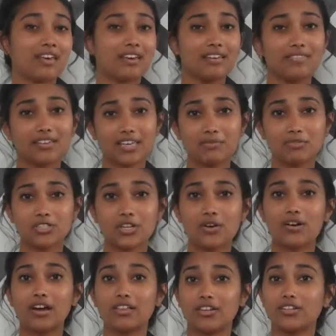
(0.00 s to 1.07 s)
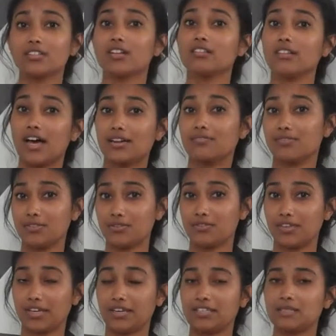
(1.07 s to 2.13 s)
In the game show, I learned a lot of new
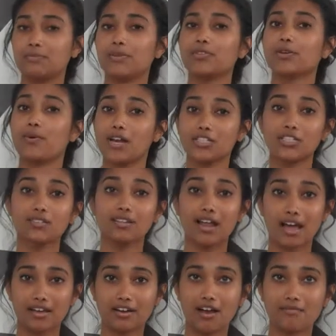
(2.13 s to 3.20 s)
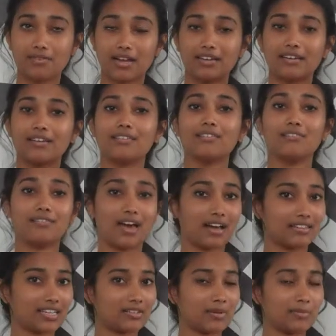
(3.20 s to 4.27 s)
things, but the question that I got right, the
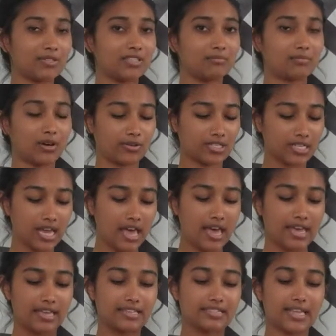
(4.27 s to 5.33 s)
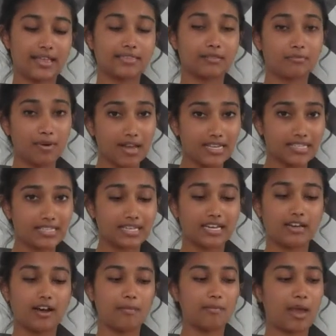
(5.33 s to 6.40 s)
fact that I remember the most, is that the
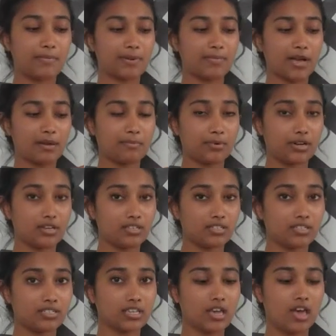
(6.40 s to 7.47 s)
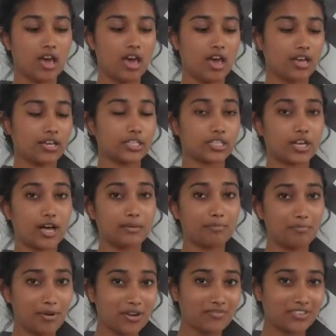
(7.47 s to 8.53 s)
binding on paperback books is called
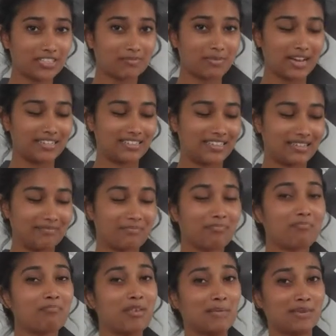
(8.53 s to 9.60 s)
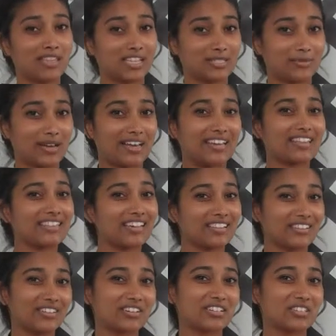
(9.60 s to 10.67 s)
Perfect Binding. Maybe that's why they
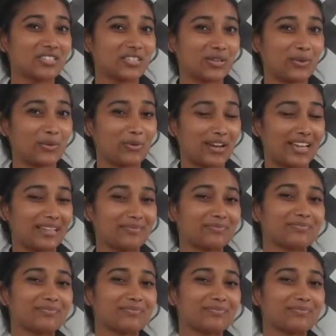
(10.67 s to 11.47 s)
look so great.